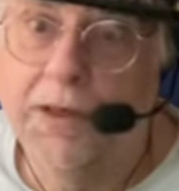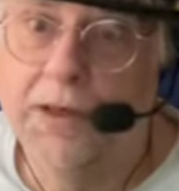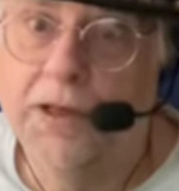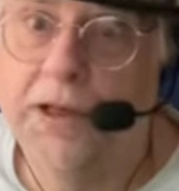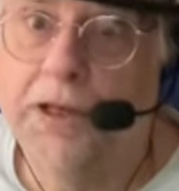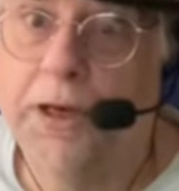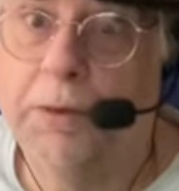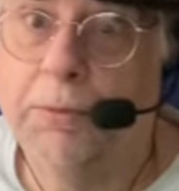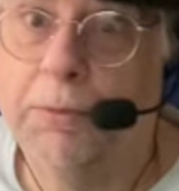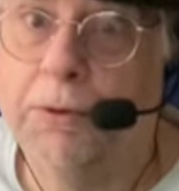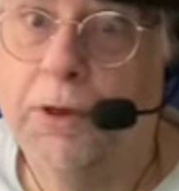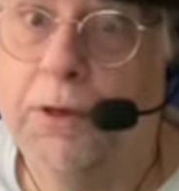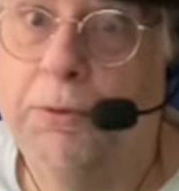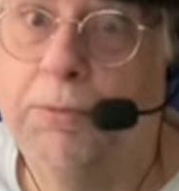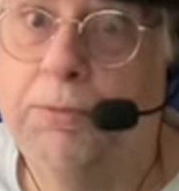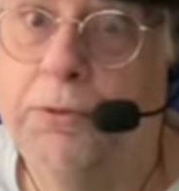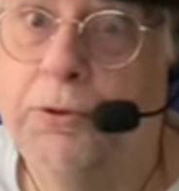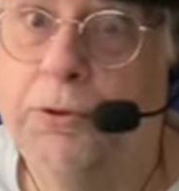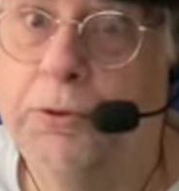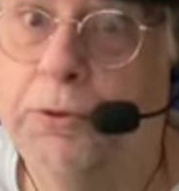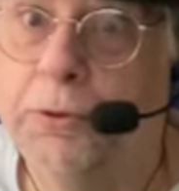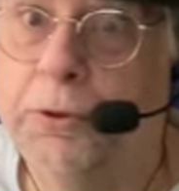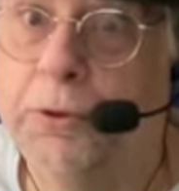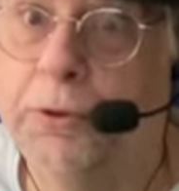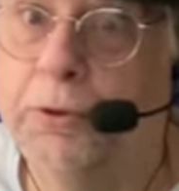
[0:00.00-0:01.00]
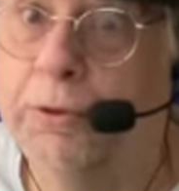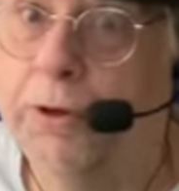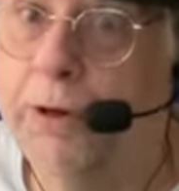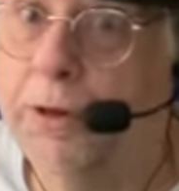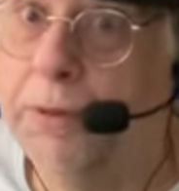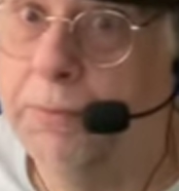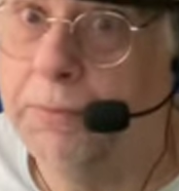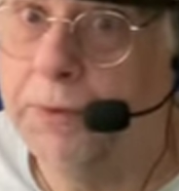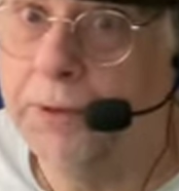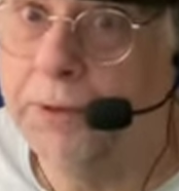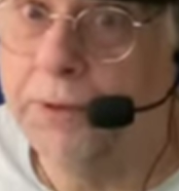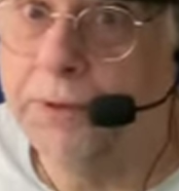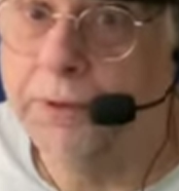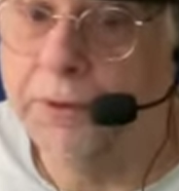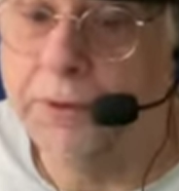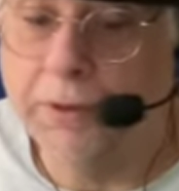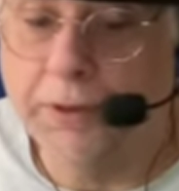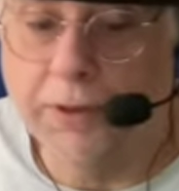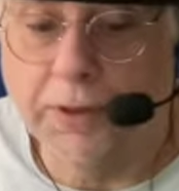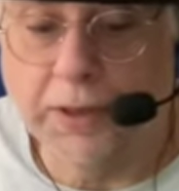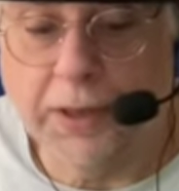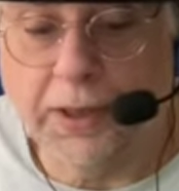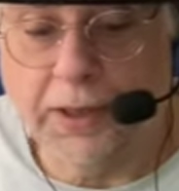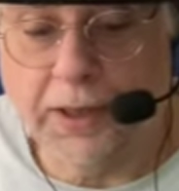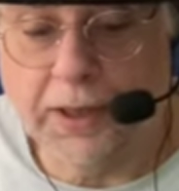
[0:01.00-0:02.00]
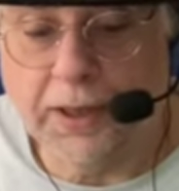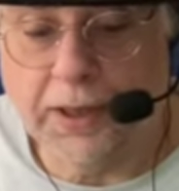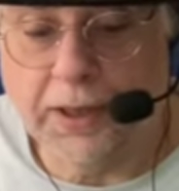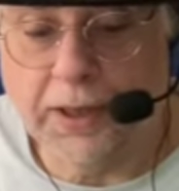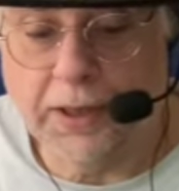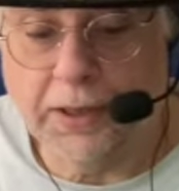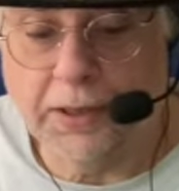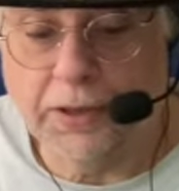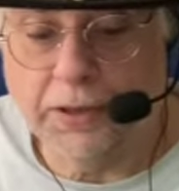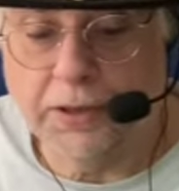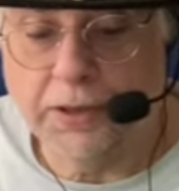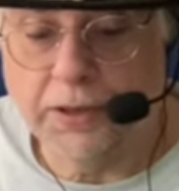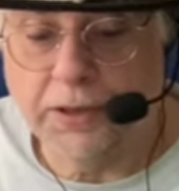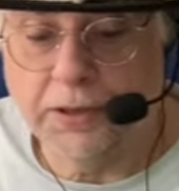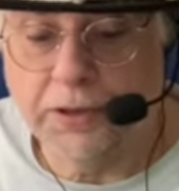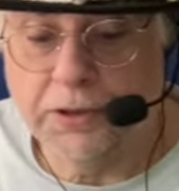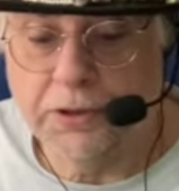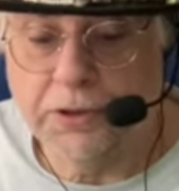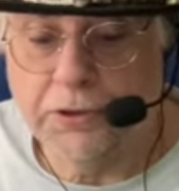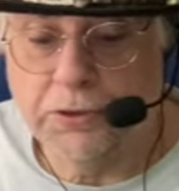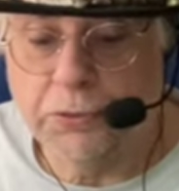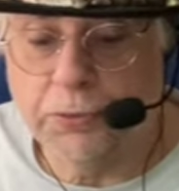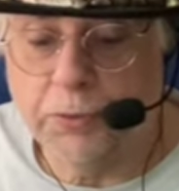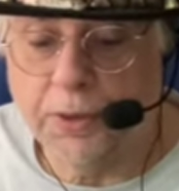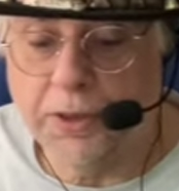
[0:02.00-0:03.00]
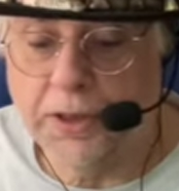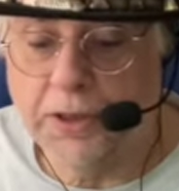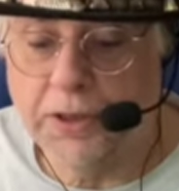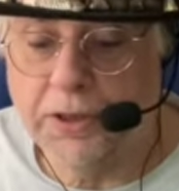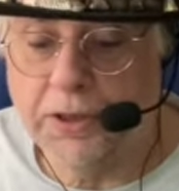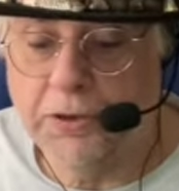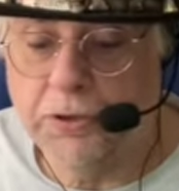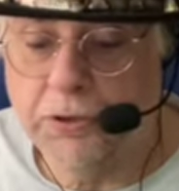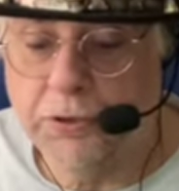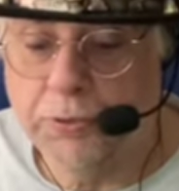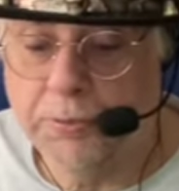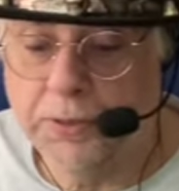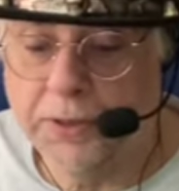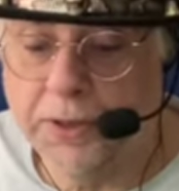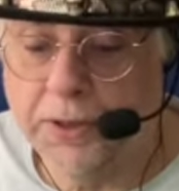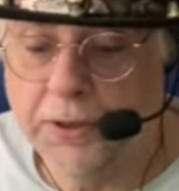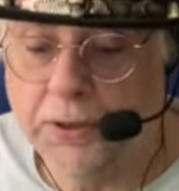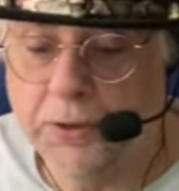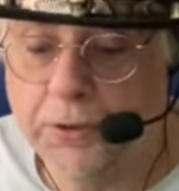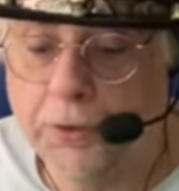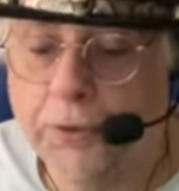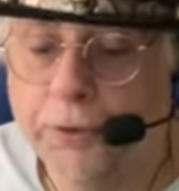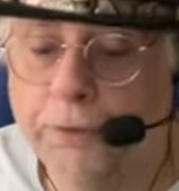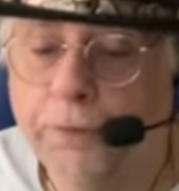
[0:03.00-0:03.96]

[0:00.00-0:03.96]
coming up to her grandmother and is ready to begin her